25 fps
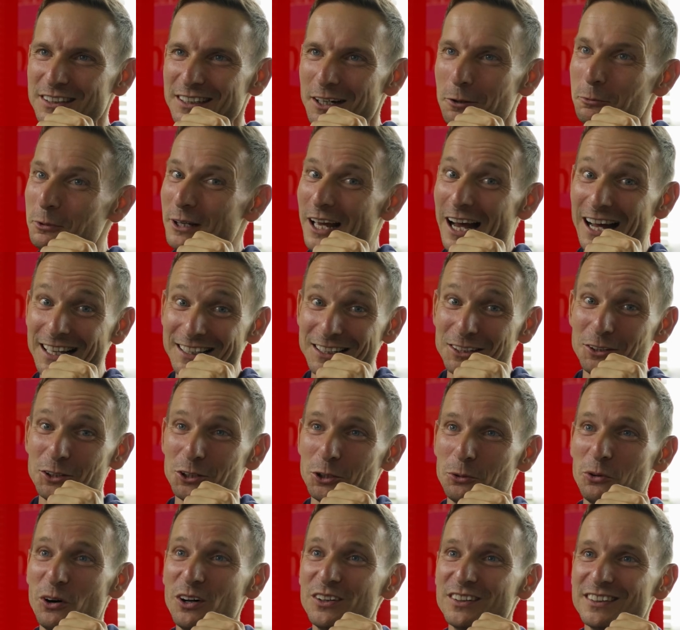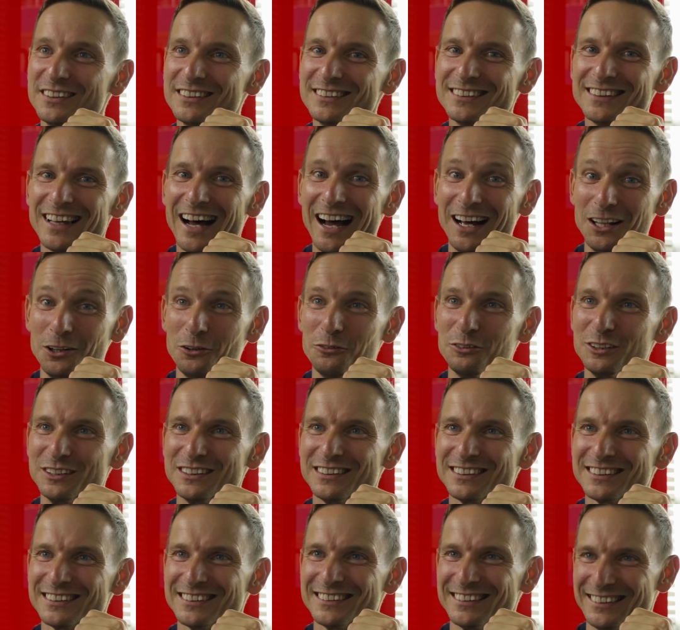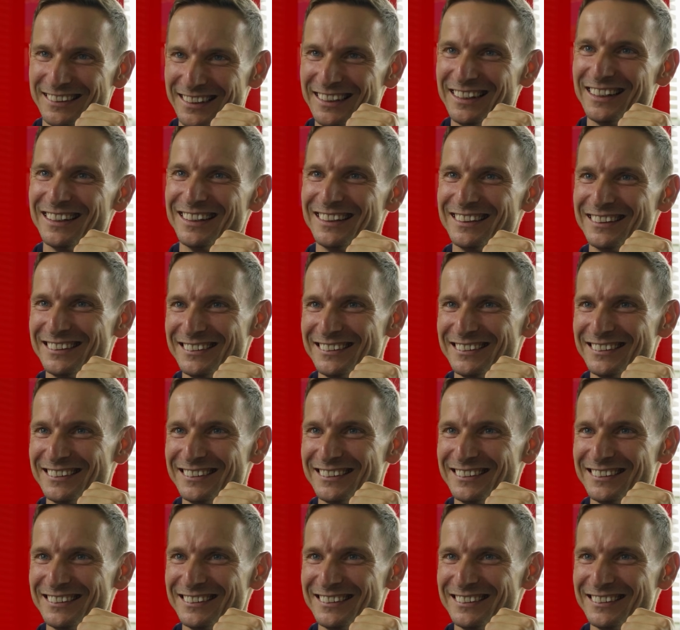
And we add another one. I love it. Yeah.